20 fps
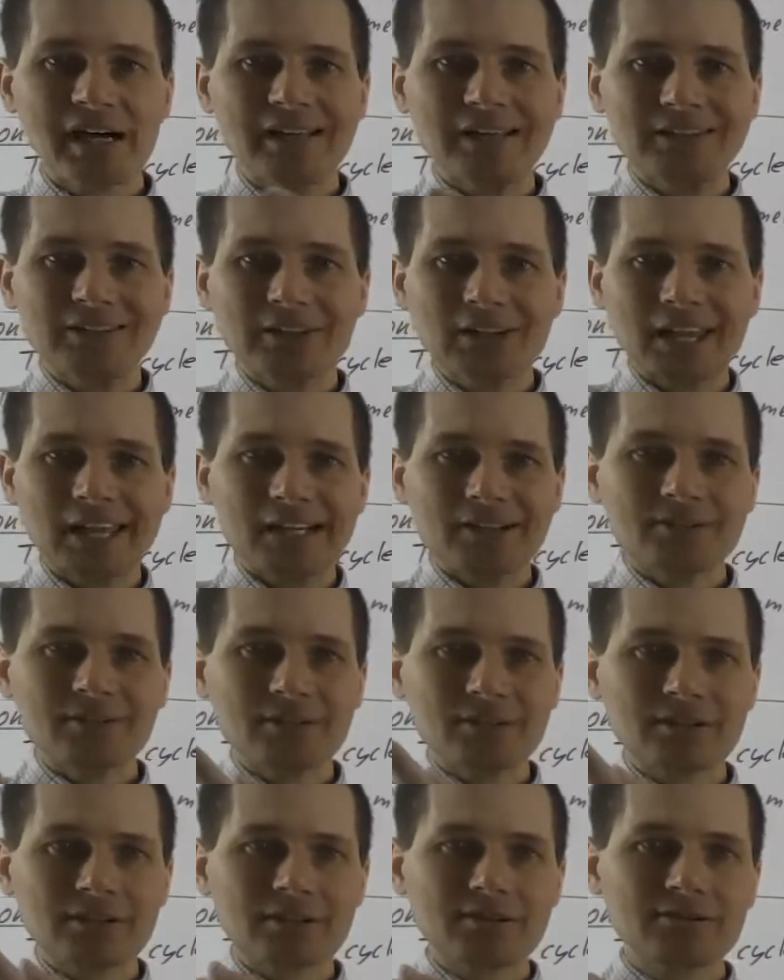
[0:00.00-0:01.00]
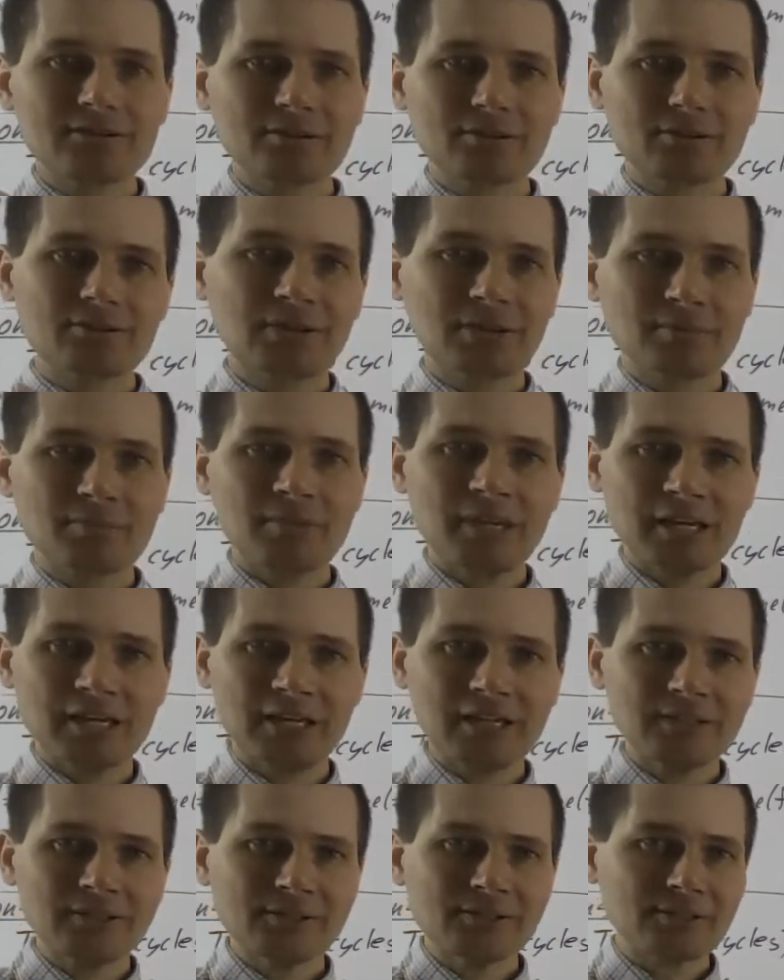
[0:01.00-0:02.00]
linked to their
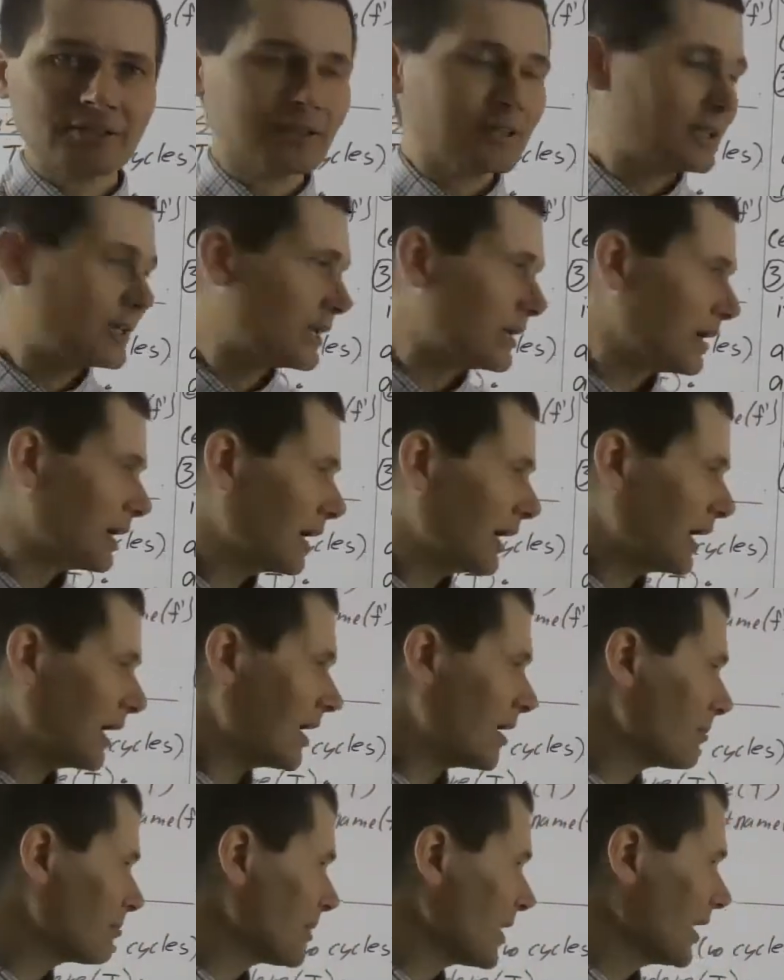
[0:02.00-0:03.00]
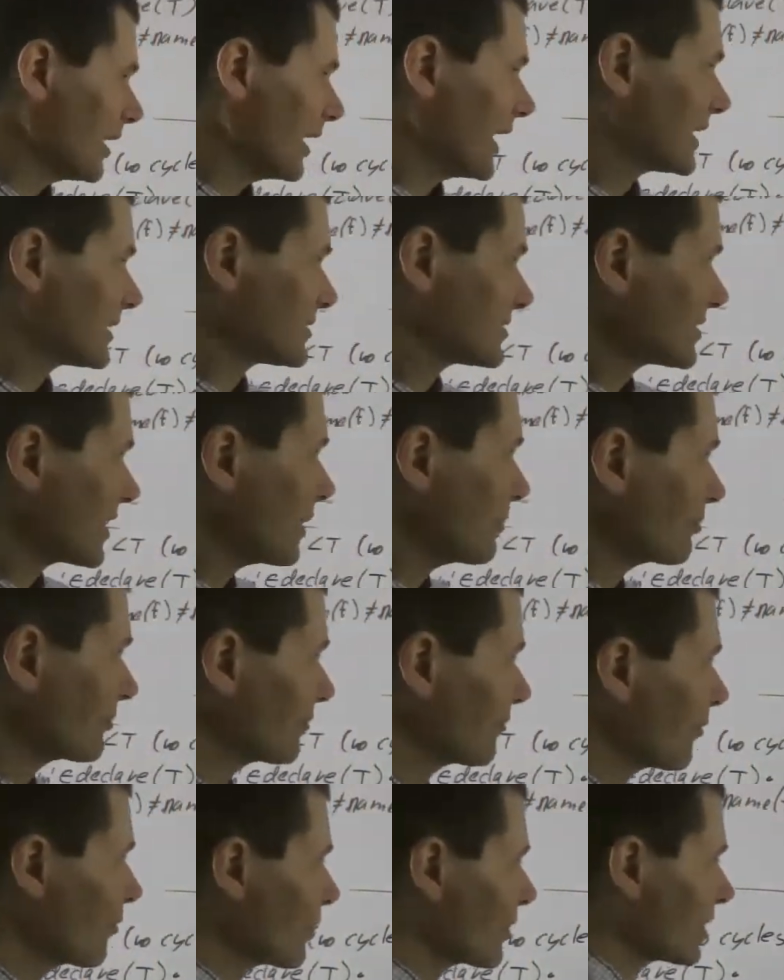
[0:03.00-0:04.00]
meanings, except
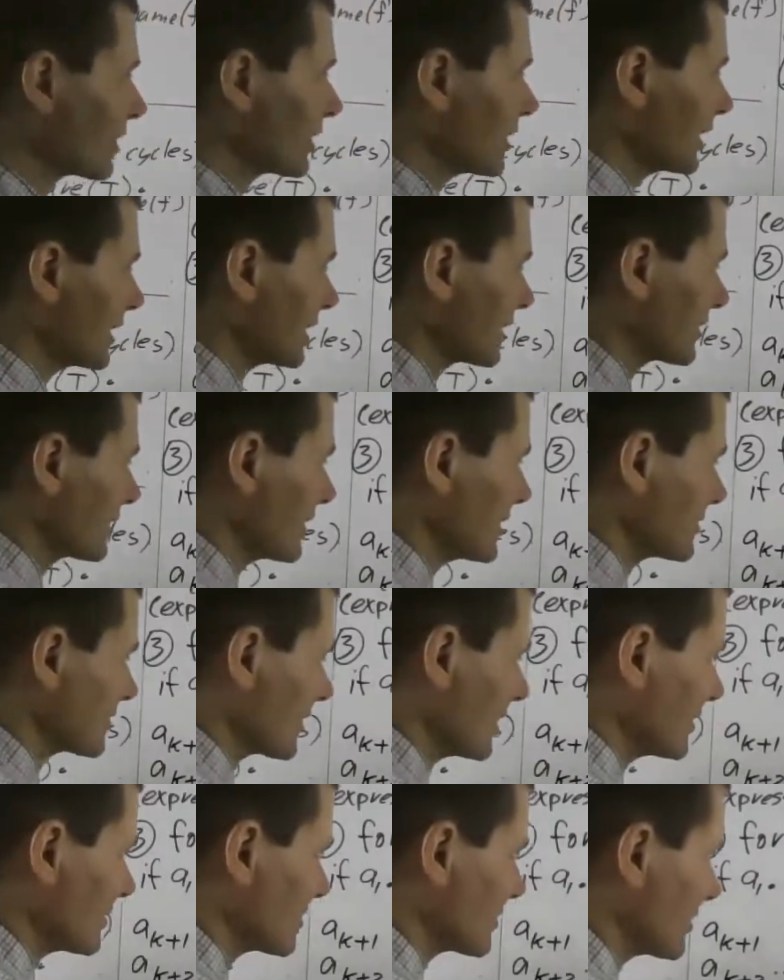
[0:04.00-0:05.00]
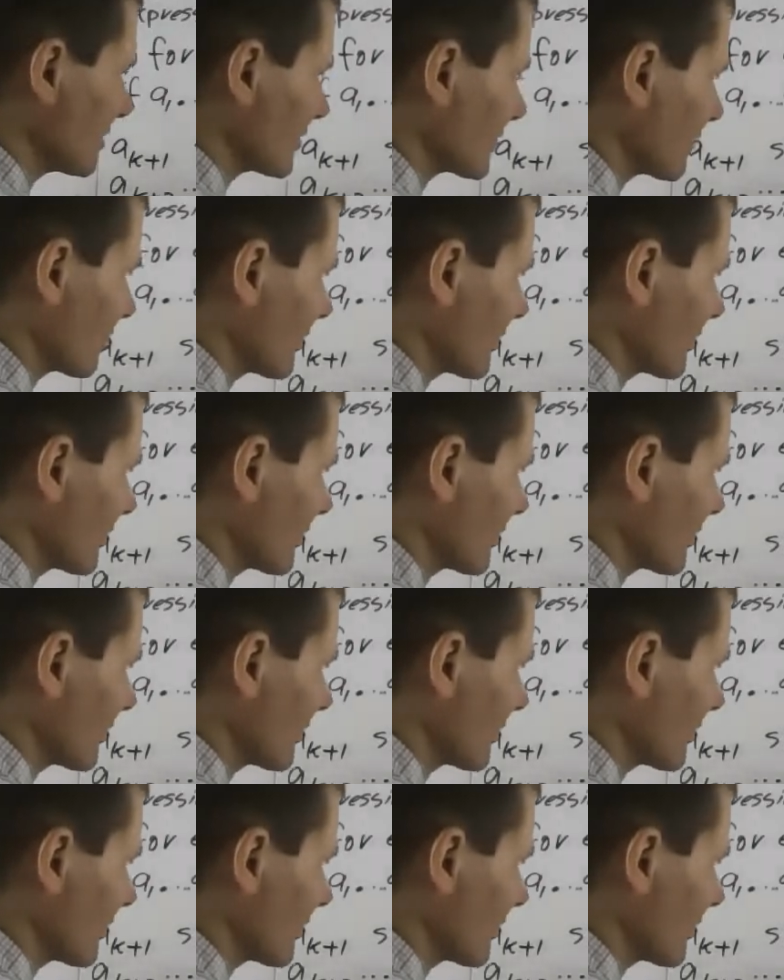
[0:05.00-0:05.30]
for these instance